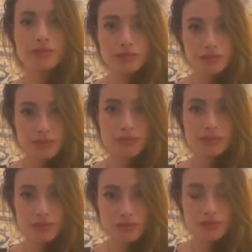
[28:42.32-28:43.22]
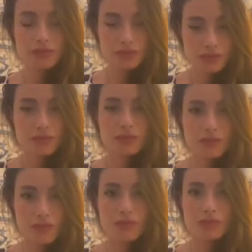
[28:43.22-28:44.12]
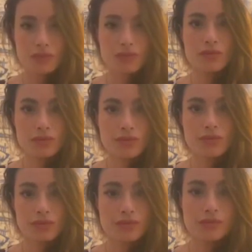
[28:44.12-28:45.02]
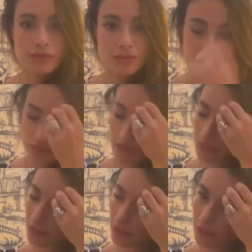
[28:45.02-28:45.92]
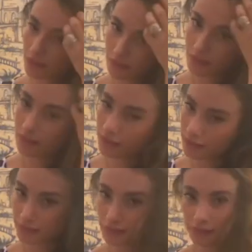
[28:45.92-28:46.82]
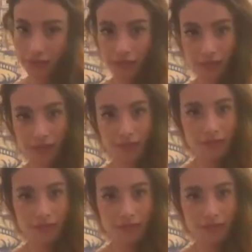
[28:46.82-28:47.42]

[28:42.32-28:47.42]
Yeah, interesting, Glenn, because you had weight on your fingers, and we did about